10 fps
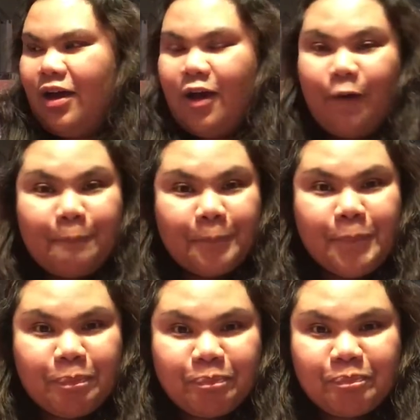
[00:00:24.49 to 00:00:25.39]

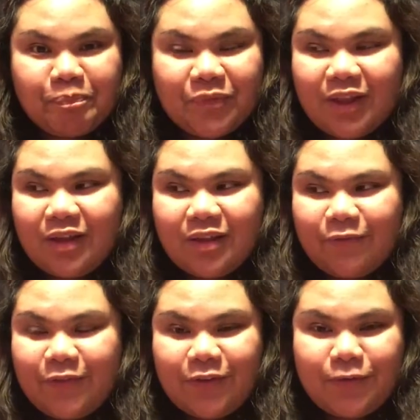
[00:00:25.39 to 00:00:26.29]

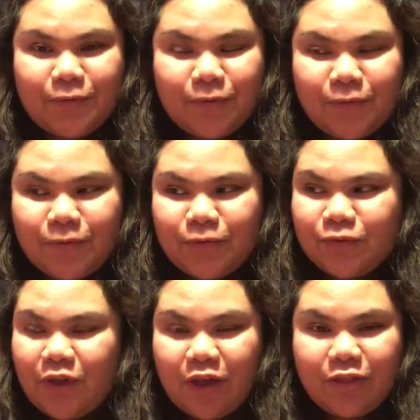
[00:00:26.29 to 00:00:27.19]
if you
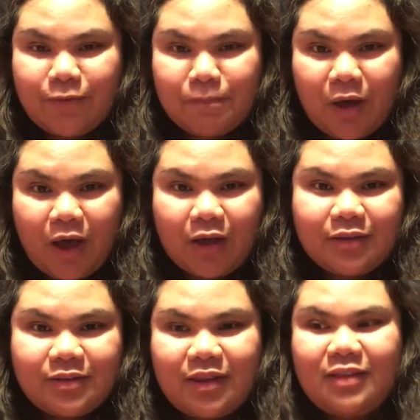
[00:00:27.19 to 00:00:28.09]
saw the
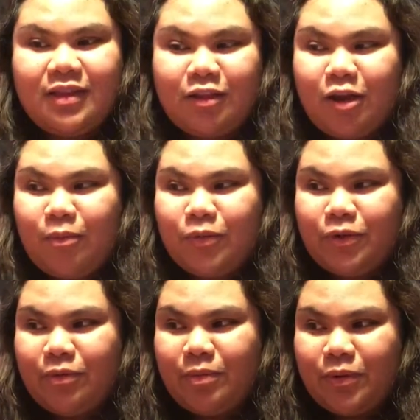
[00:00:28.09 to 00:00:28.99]
box, it didn't come with
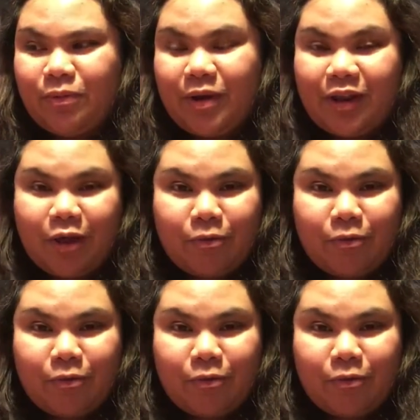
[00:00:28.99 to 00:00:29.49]
a ribbon already.